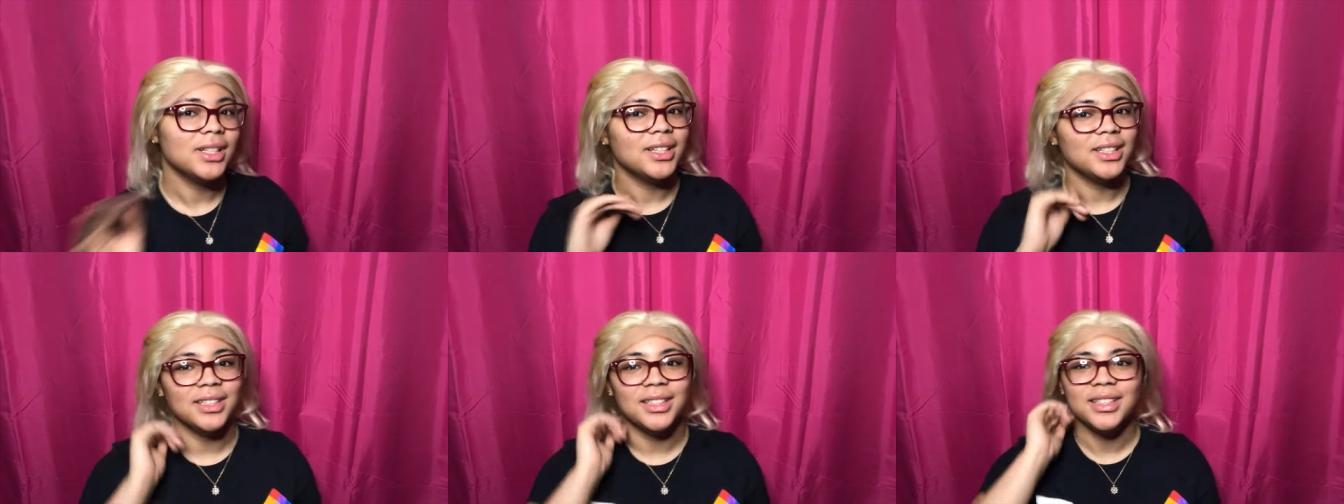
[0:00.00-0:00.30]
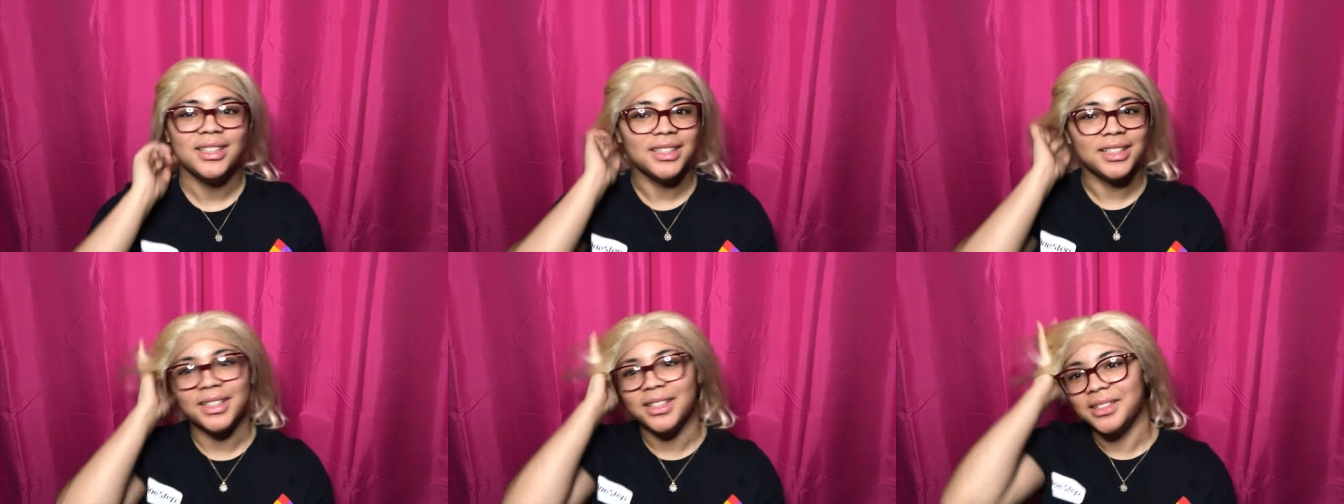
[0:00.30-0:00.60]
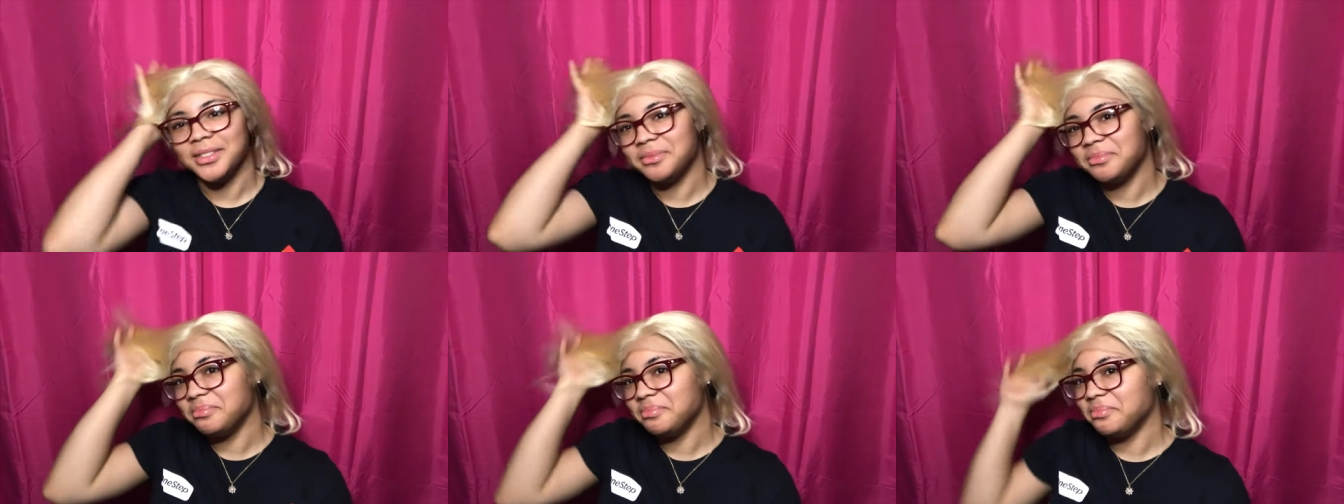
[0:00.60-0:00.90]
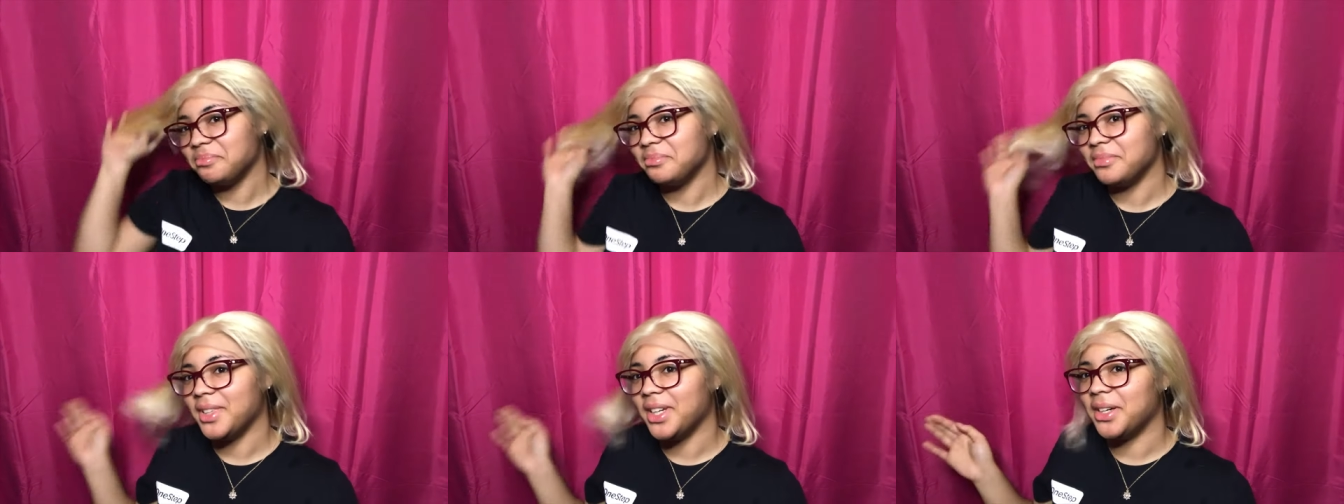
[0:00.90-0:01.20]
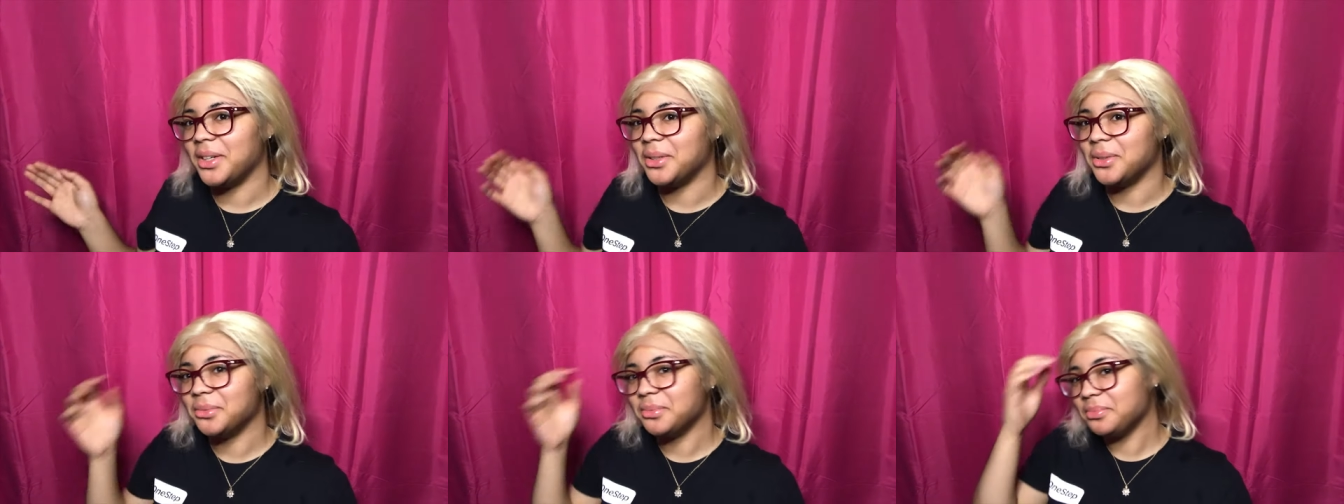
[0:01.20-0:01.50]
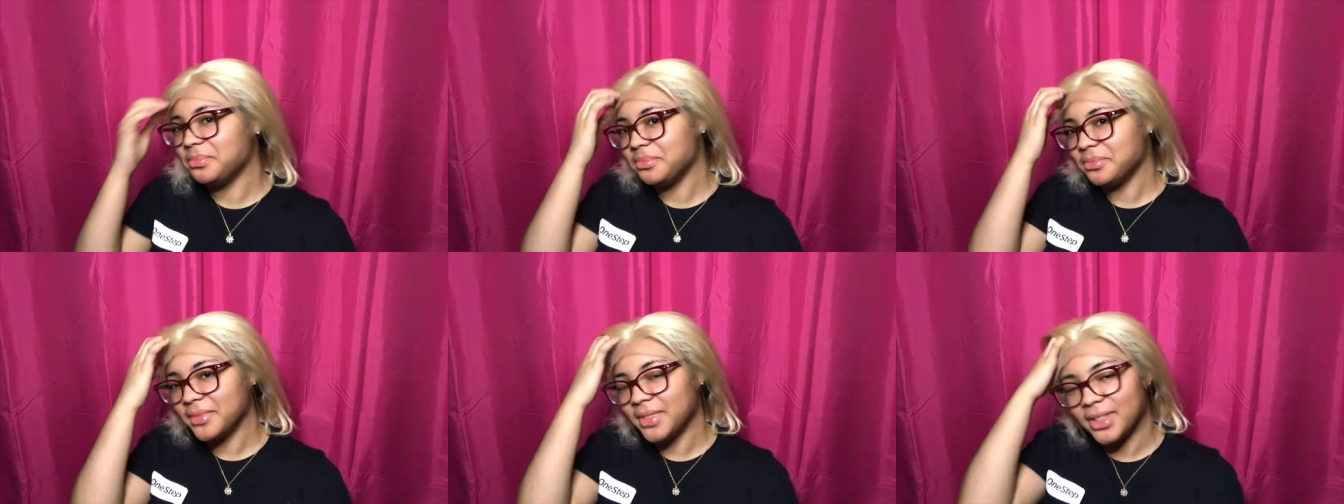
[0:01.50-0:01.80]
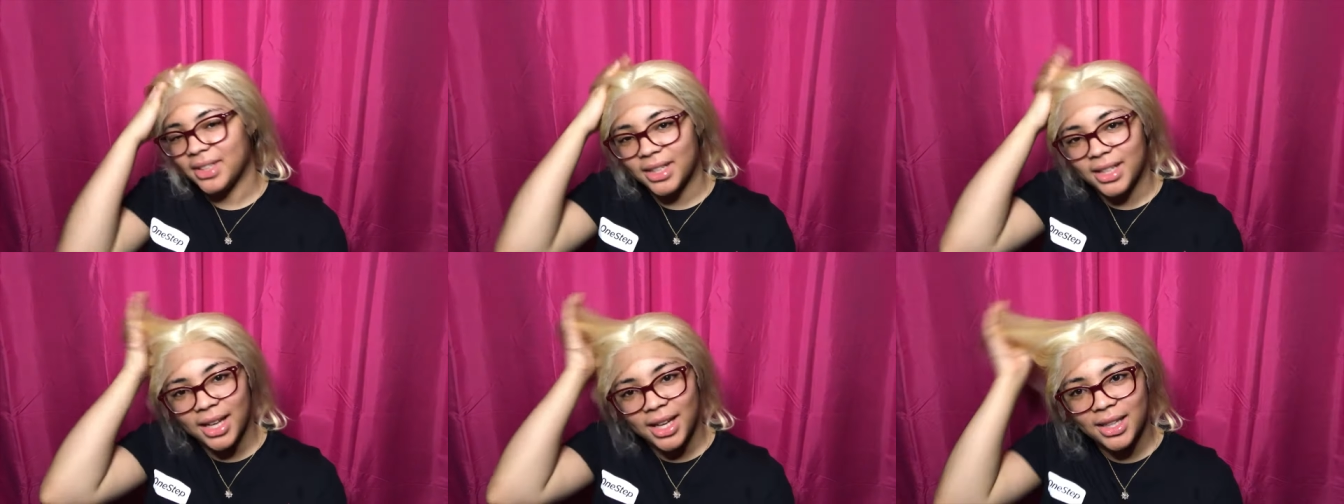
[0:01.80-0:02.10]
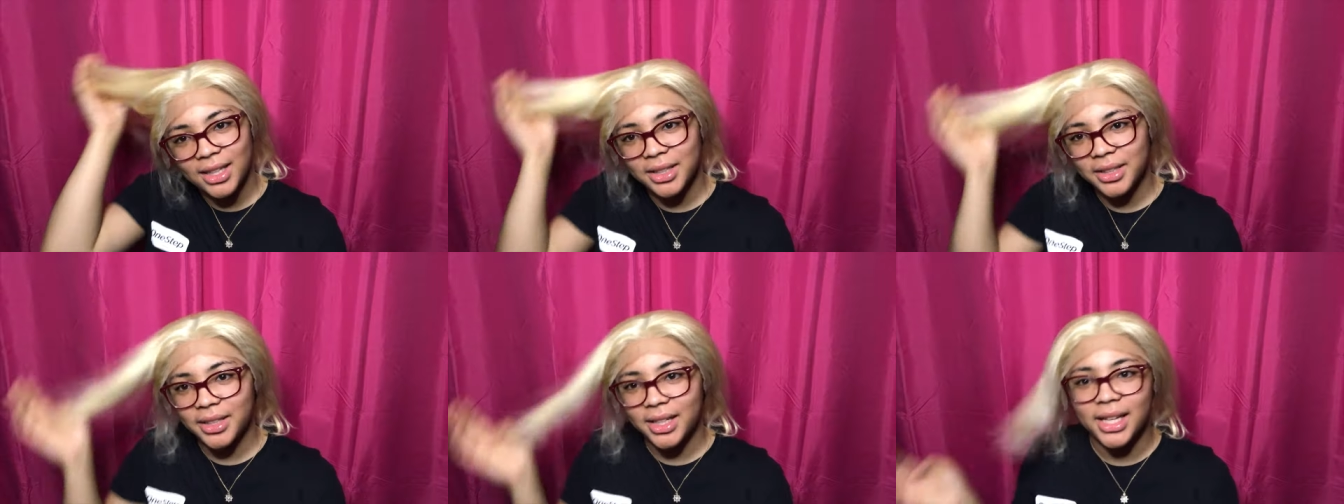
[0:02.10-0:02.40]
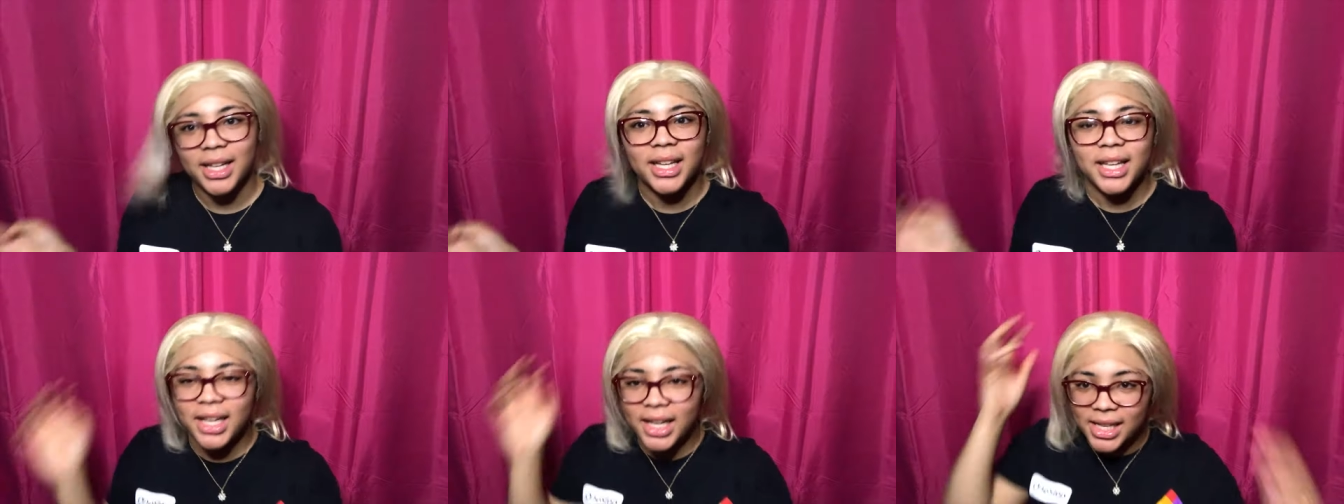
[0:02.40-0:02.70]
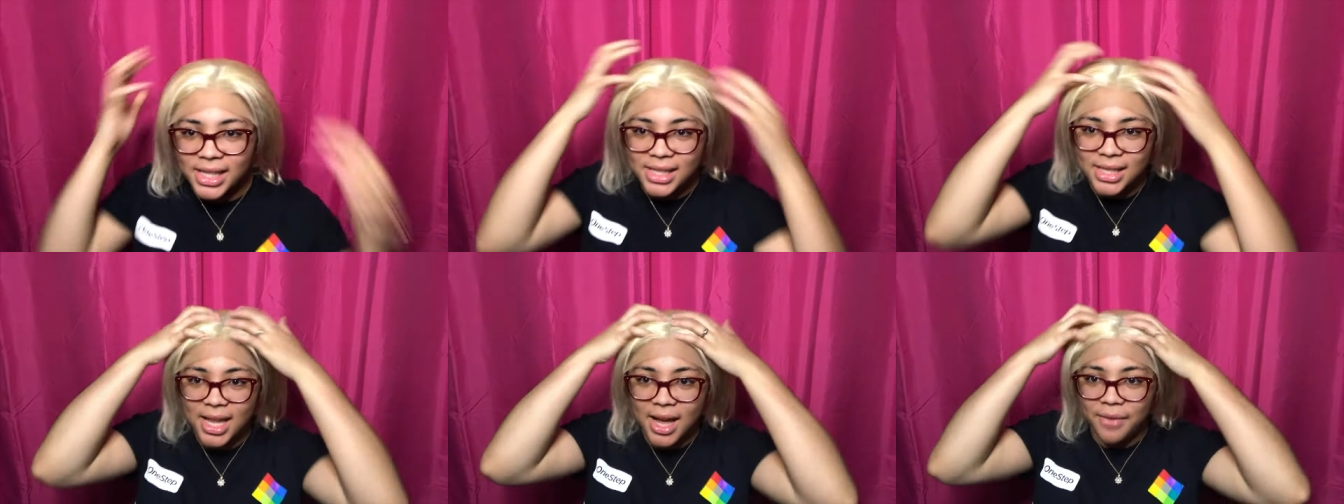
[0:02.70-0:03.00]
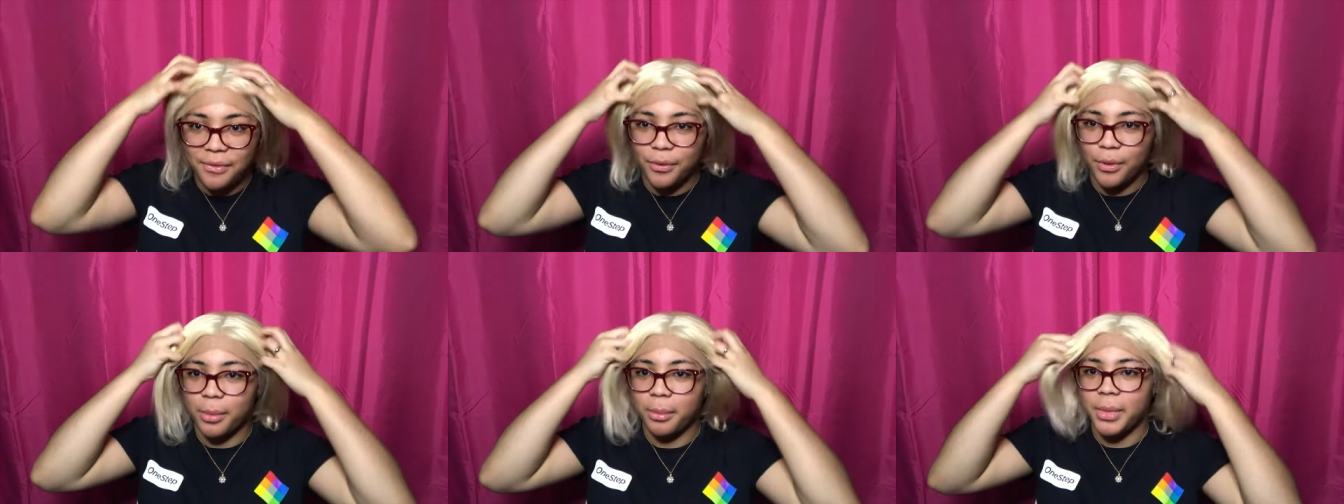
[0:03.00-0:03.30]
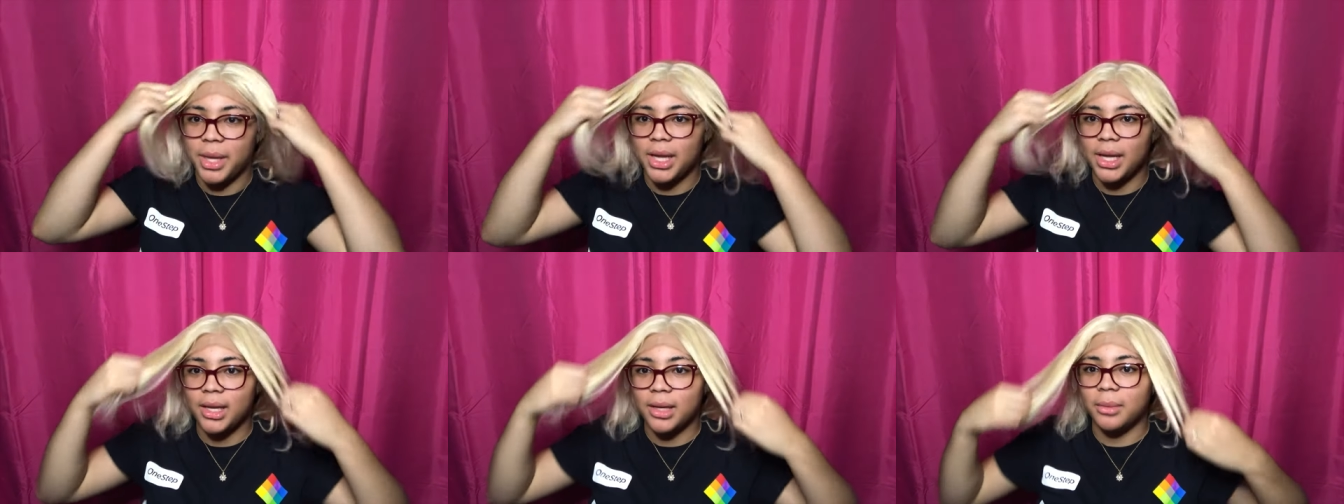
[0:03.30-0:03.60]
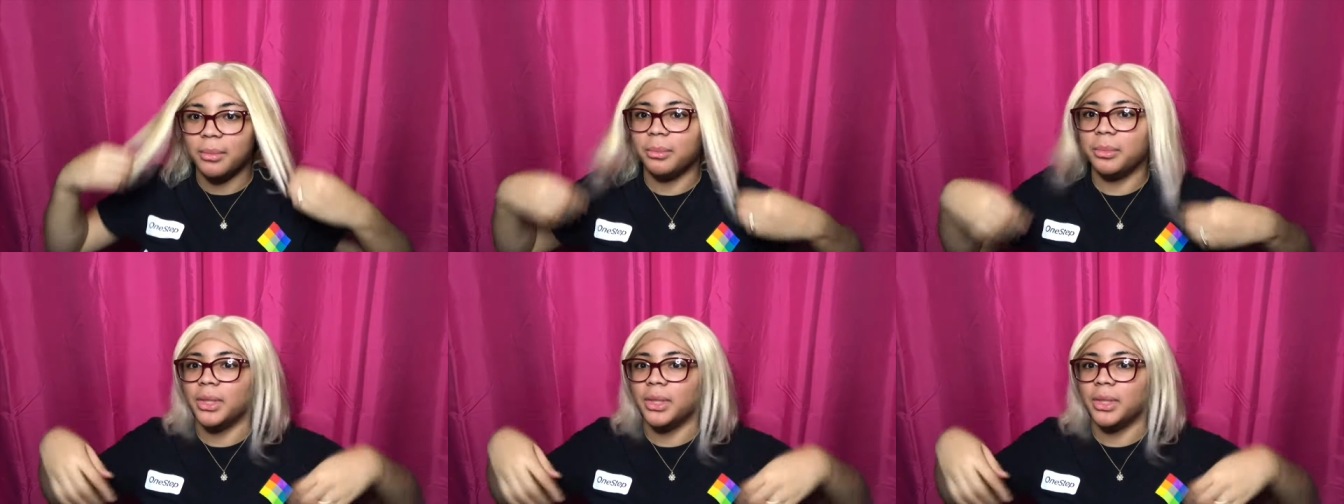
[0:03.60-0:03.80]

Ugh, no. The color is not for me,